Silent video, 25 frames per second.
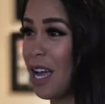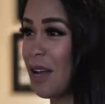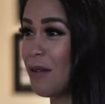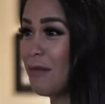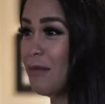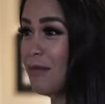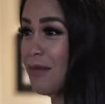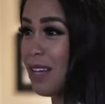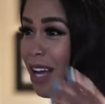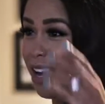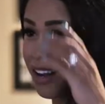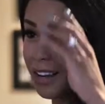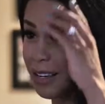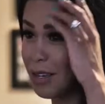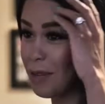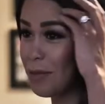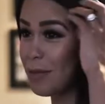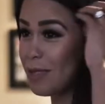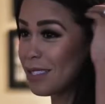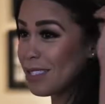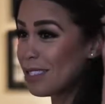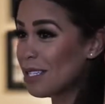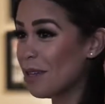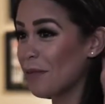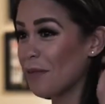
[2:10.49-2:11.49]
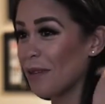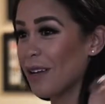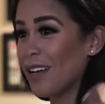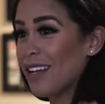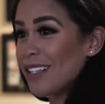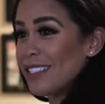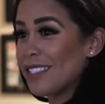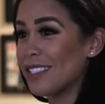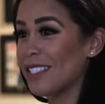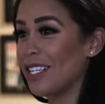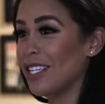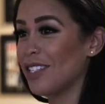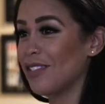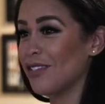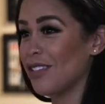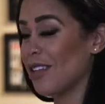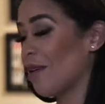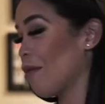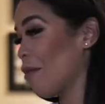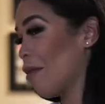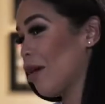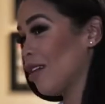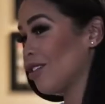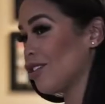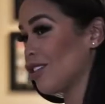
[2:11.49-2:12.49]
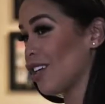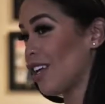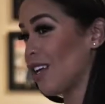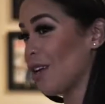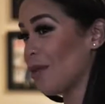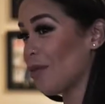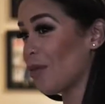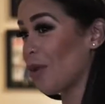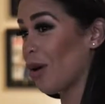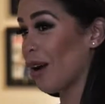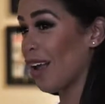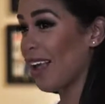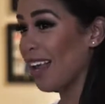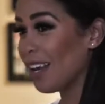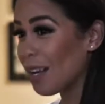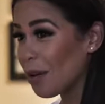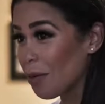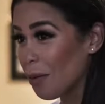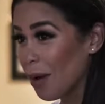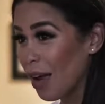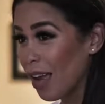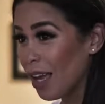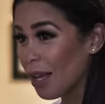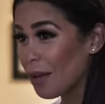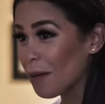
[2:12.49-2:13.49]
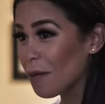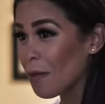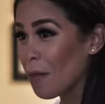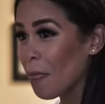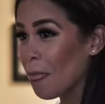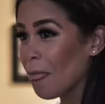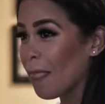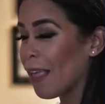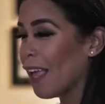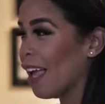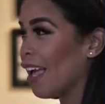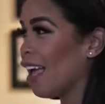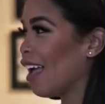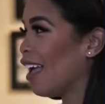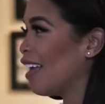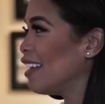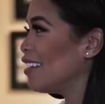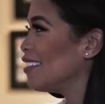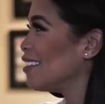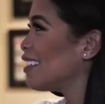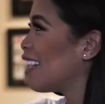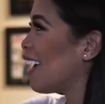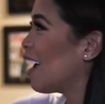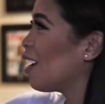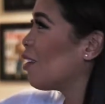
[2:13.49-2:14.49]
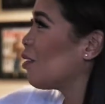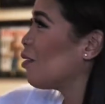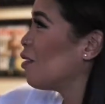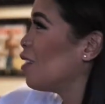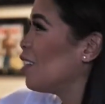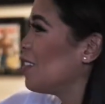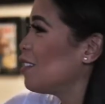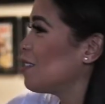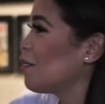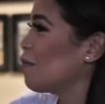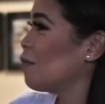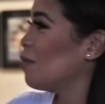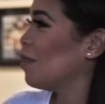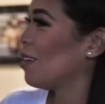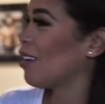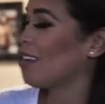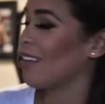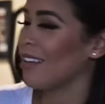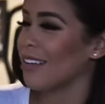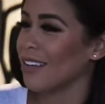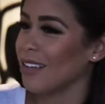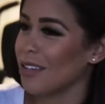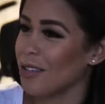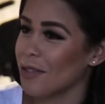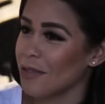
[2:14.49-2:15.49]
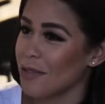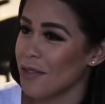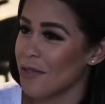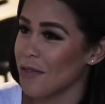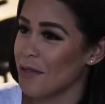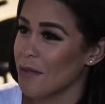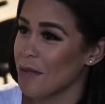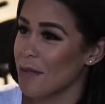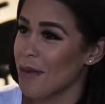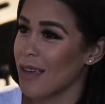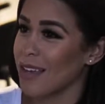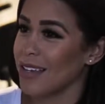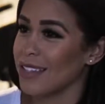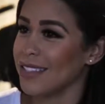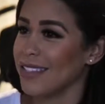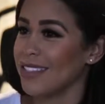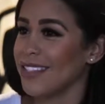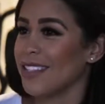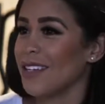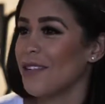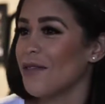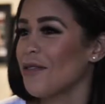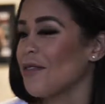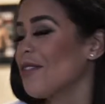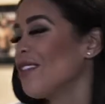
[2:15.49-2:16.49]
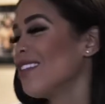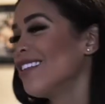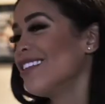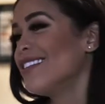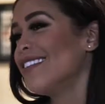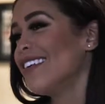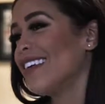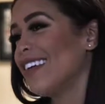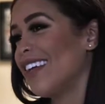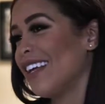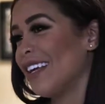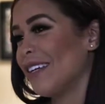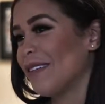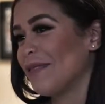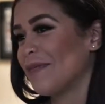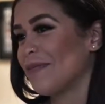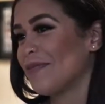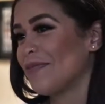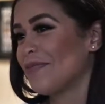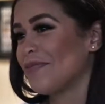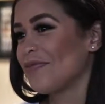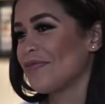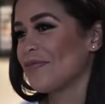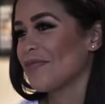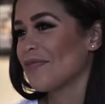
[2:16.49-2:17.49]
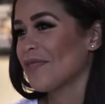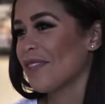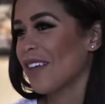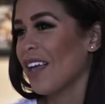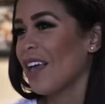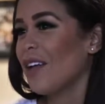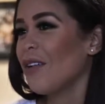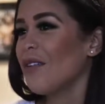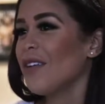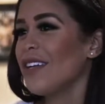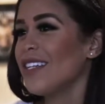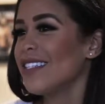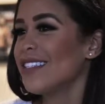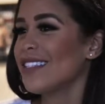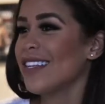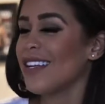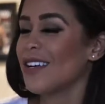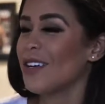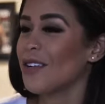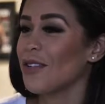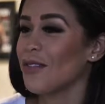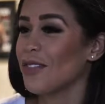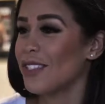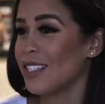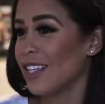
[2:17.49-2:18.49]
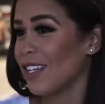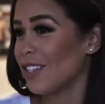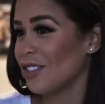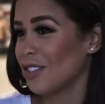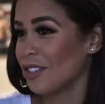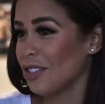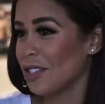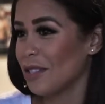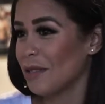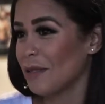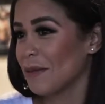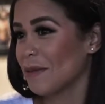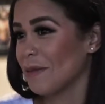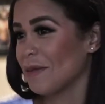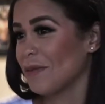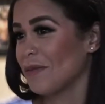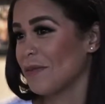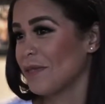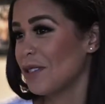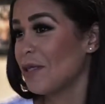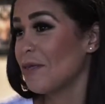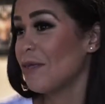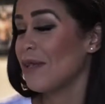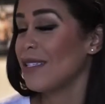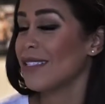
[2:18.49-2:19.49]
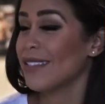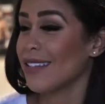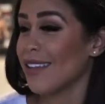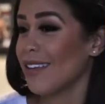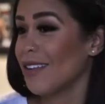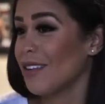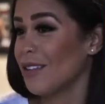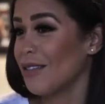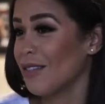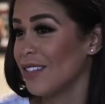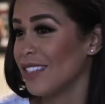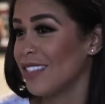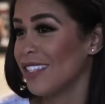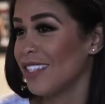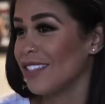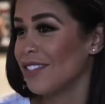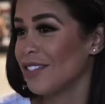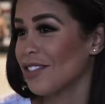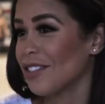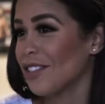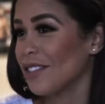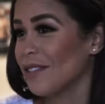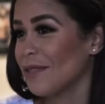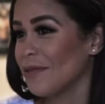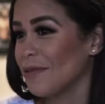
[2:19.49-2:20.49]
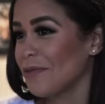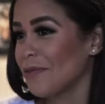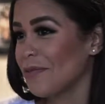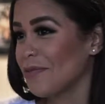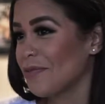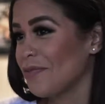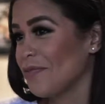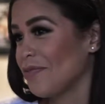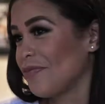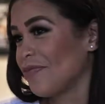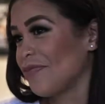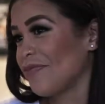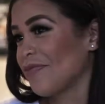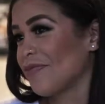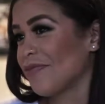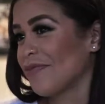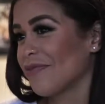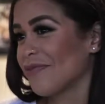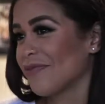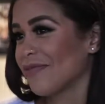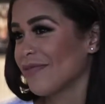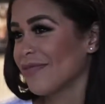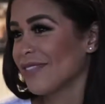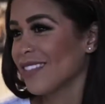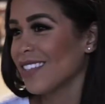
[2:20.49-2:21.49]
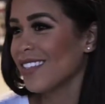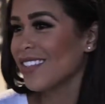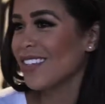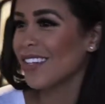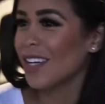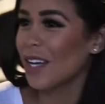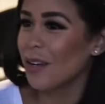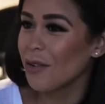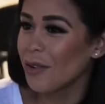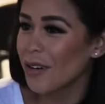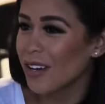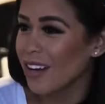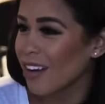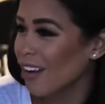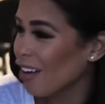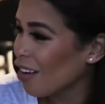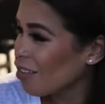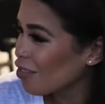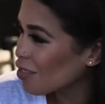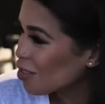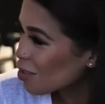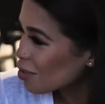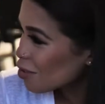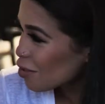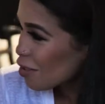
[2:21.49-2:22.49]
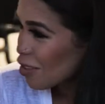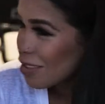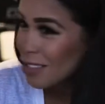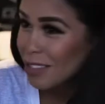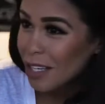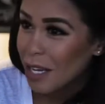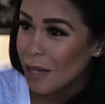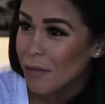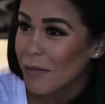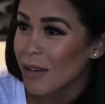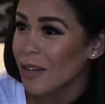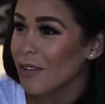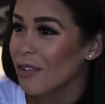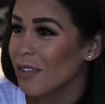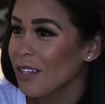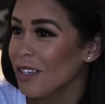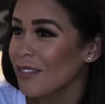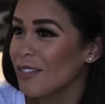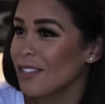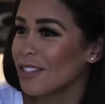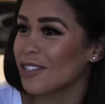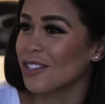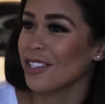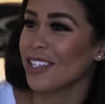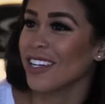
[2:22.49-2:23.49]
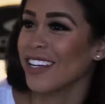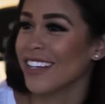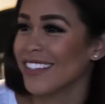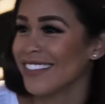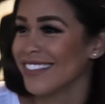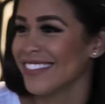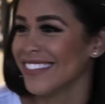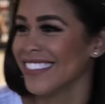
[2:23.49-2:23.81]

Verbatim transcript: I'm not going to be stepping on stage that much anymore anyway. And I don't need to be on the cover of a magazine. I've already done it. I don't need center of attention to be center of attention. Look, I wear Converse all the time. I don't give a shit.